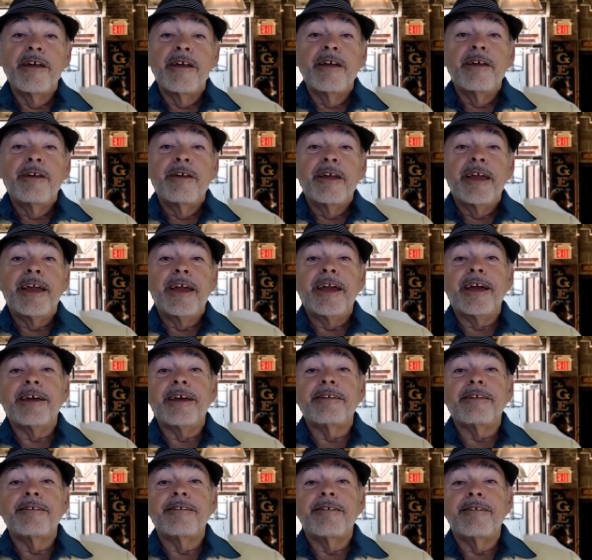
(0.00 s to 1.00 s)
And
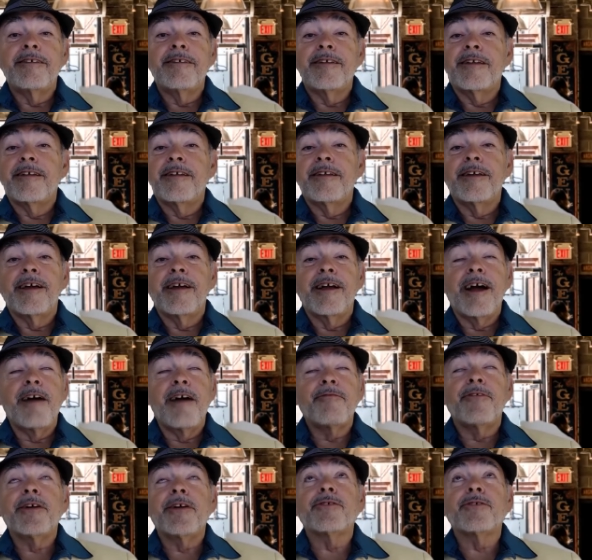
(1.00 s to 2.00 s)
I
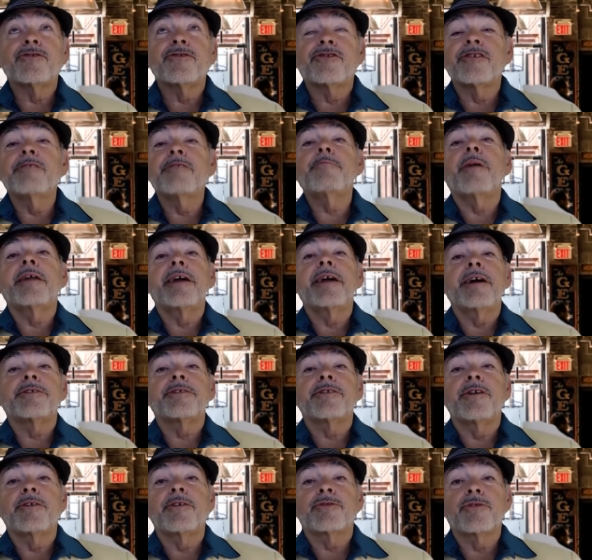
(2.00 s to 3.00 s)
figured somebody out there was
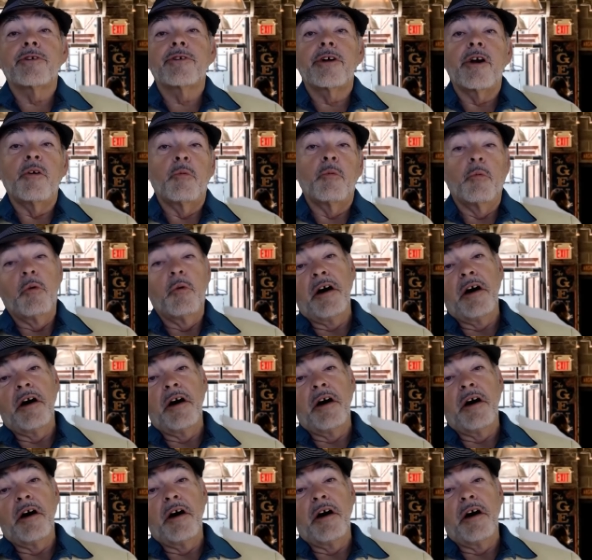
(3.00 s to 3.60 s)
going to go, what?